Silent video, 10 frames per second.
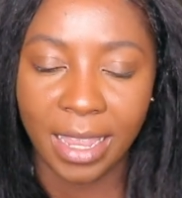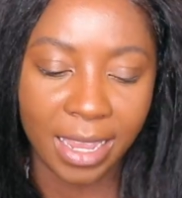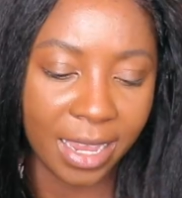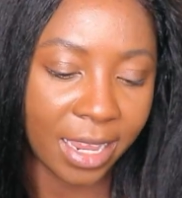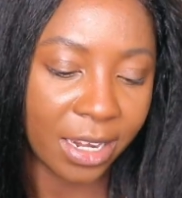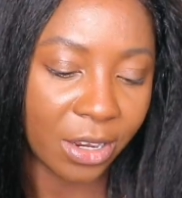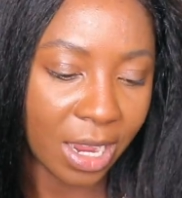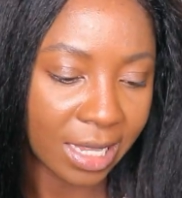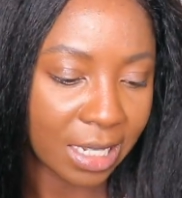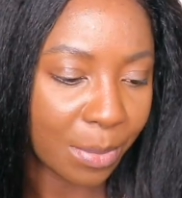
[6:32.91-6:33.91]
And you
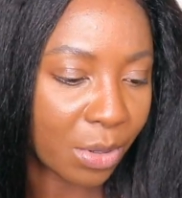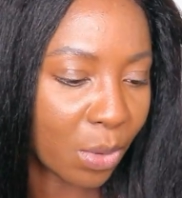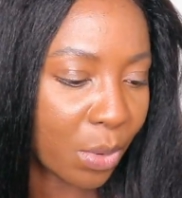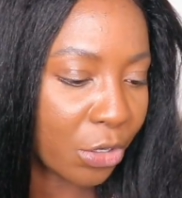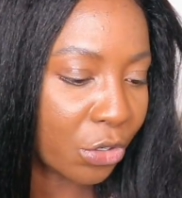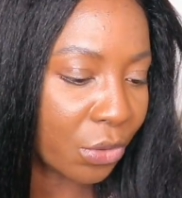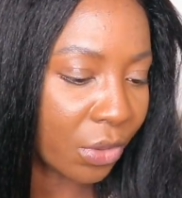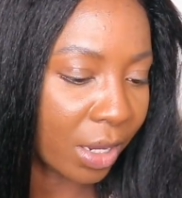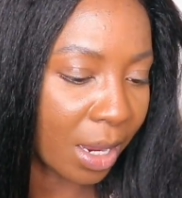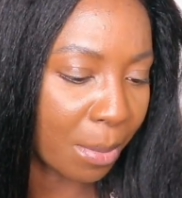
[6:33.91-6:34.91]
guys let me know what you
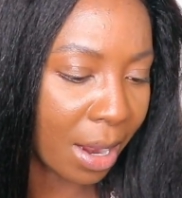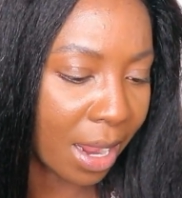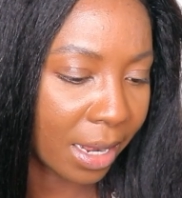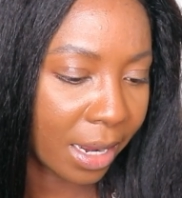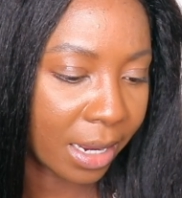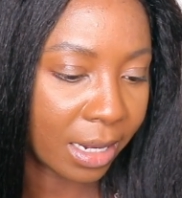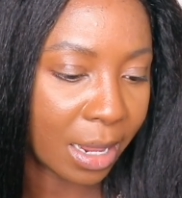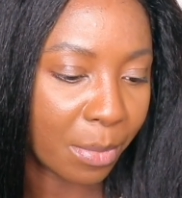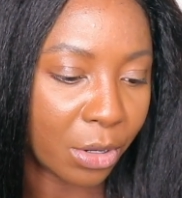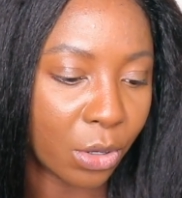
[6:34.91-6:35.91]
think about it.
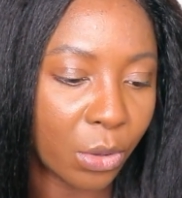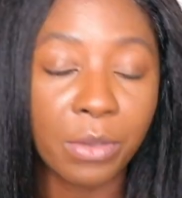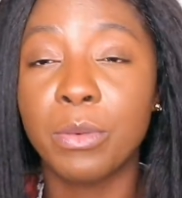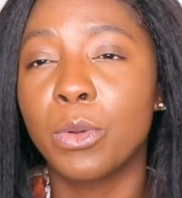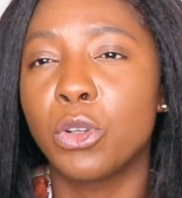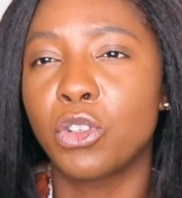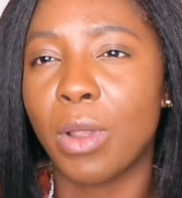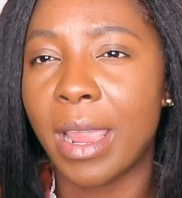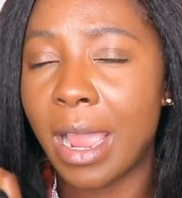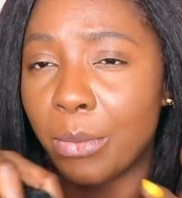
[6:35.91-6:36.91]
Let me know if you want to
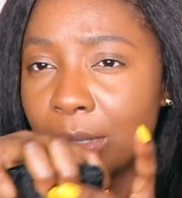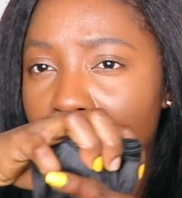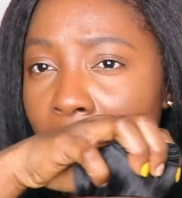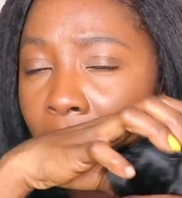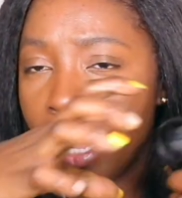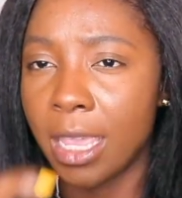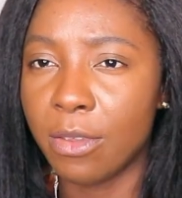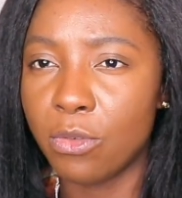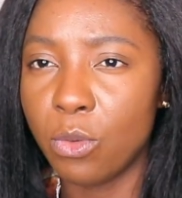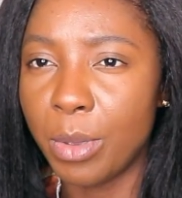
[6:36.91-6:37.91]
try it. I would say
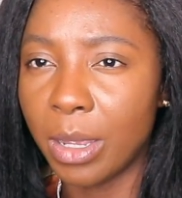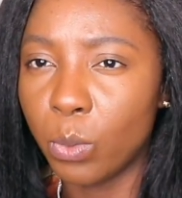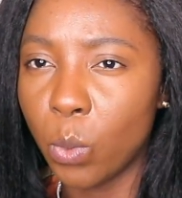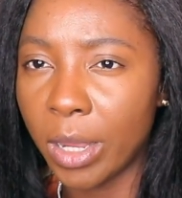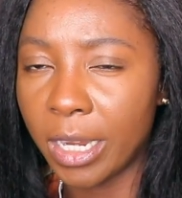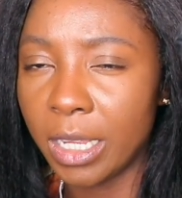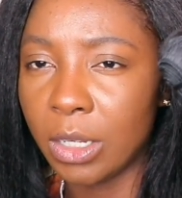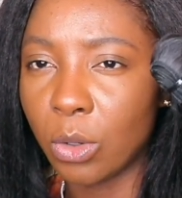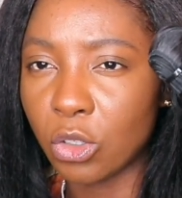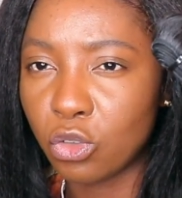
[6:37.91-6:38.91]
if you've been
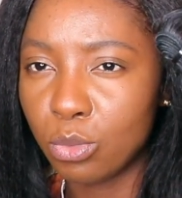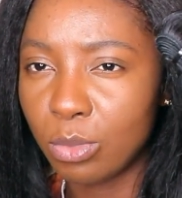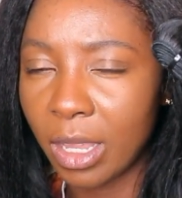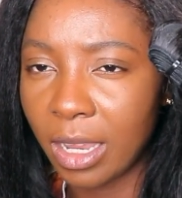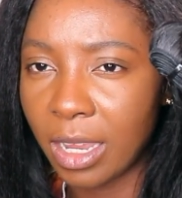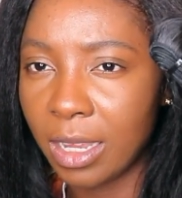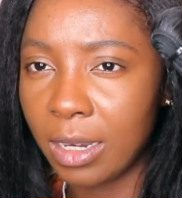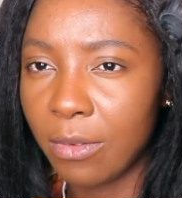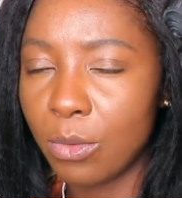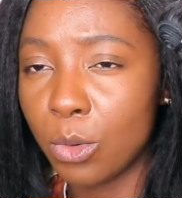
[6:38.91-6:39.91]
waiting or
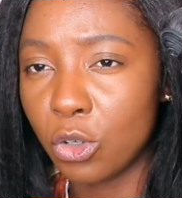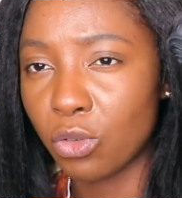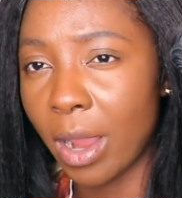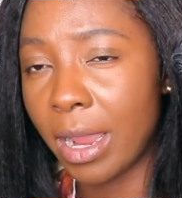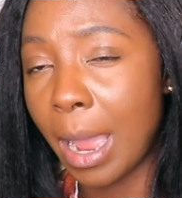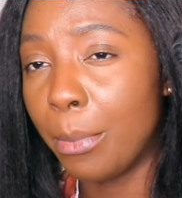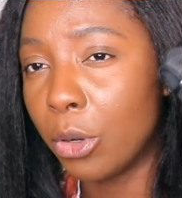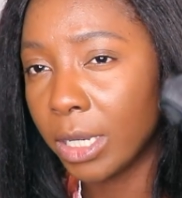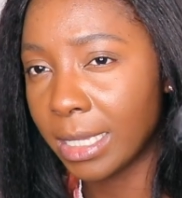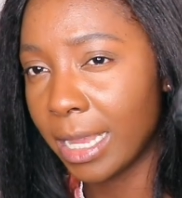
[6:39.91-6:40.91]
thinking if you want to try it, I
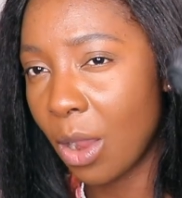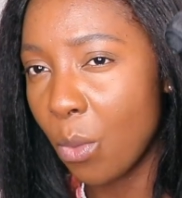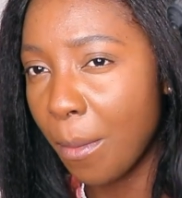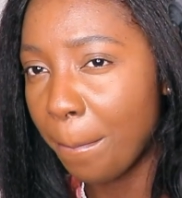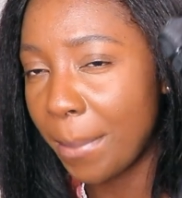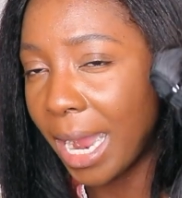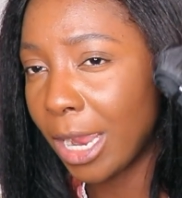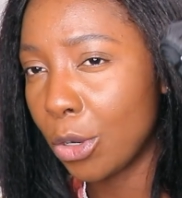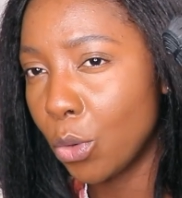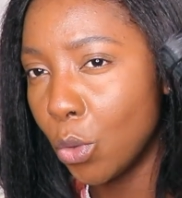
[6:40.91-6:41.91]
bought this hair with
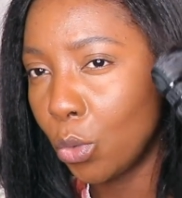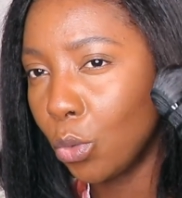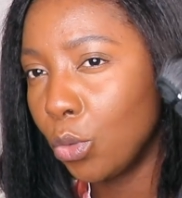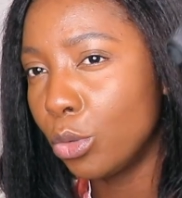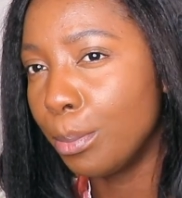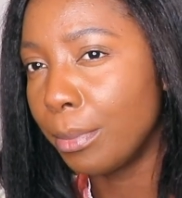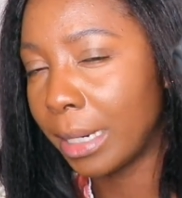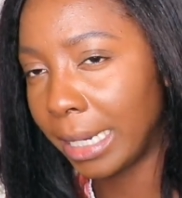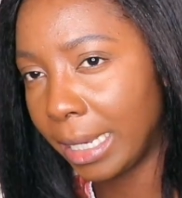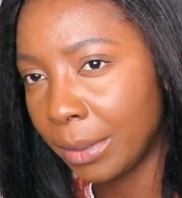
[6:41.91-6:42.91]
my own
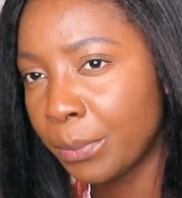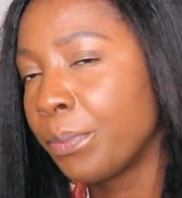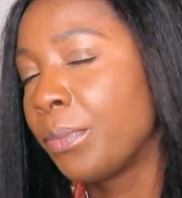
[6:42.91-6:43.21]
money.